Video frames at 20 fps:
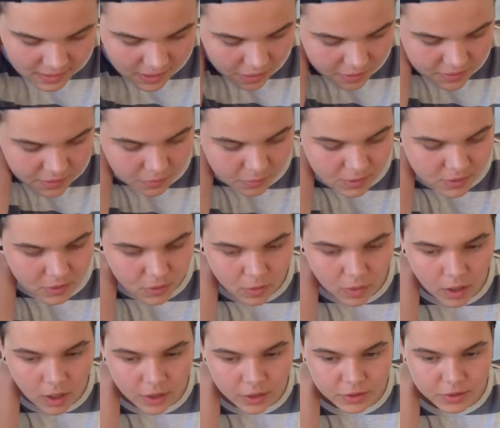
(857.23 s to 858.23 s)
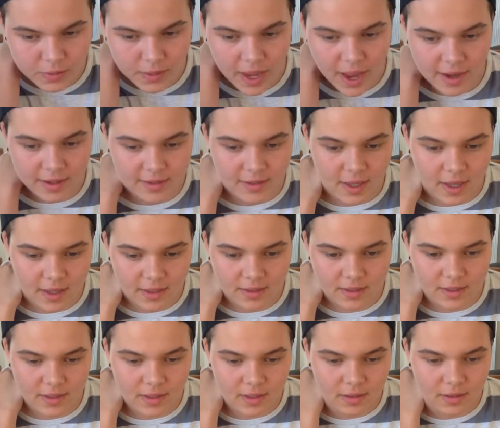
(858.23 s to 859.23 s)
counseling was so hard to
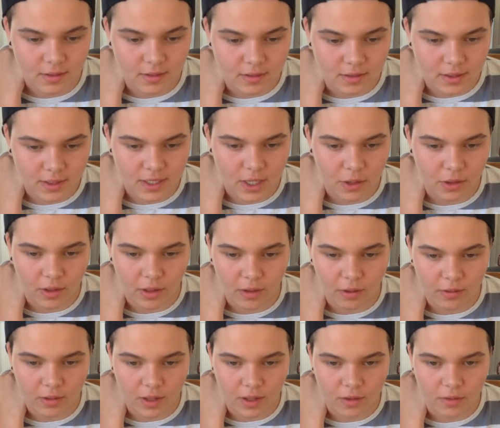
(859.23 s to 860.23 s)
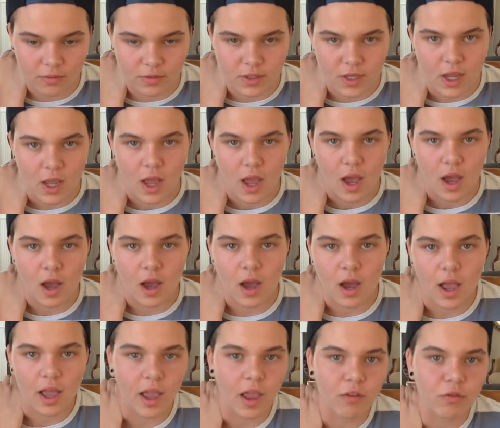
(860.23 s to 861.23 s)
access in the town that I lived.
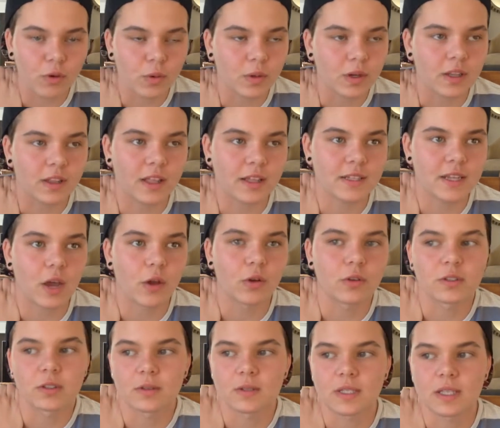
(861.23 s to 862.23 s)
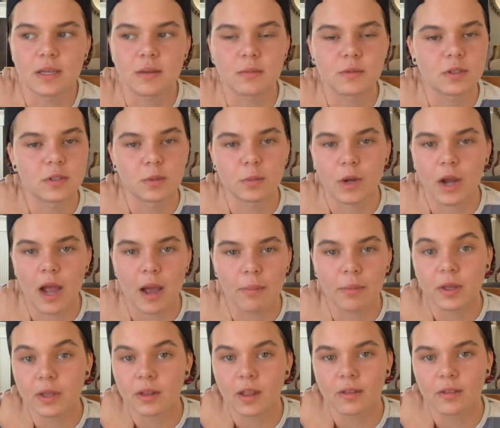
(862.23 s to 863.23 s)
Everyone in that town also seemed super
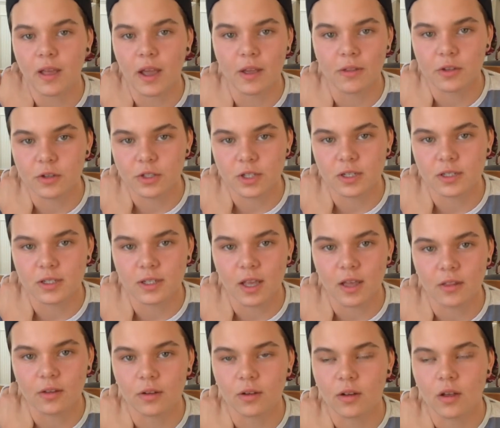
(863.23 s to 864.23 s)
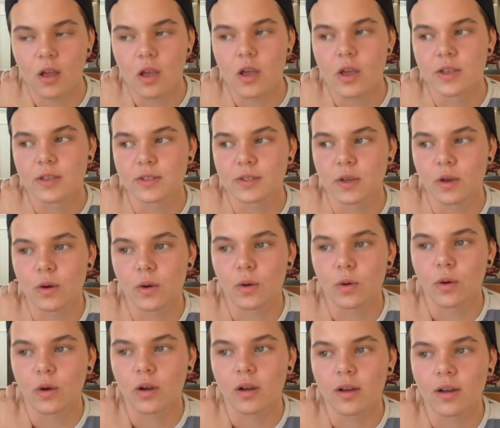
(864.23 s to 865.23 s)
happy and like they had their shit together.
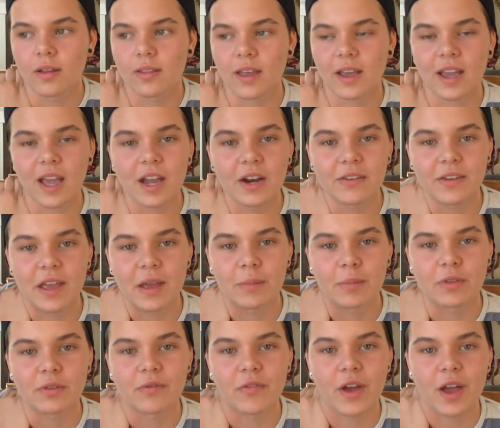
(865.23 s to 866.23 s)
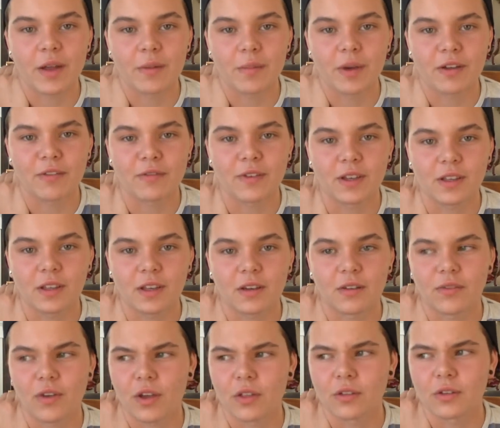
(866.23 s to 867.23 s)
So that kind of amplified my feeling
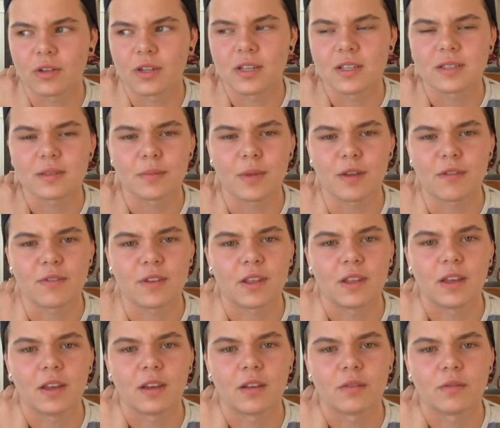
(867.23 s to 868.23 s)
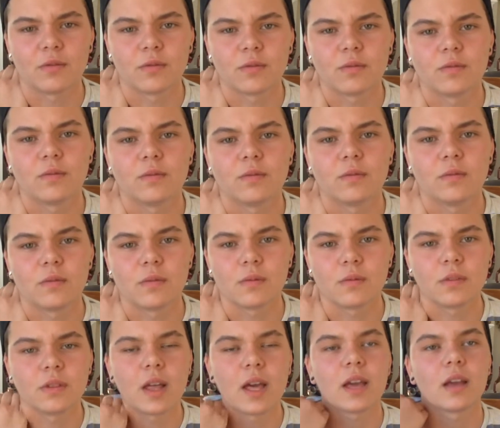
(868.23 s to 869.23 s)
of otherness and my feeling of
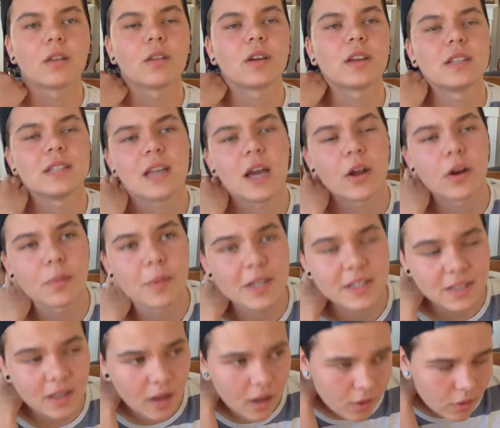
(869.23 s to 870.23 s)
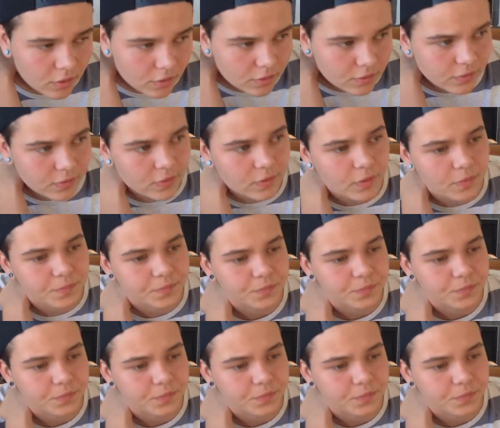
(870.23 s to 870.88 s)
like looking down on myself.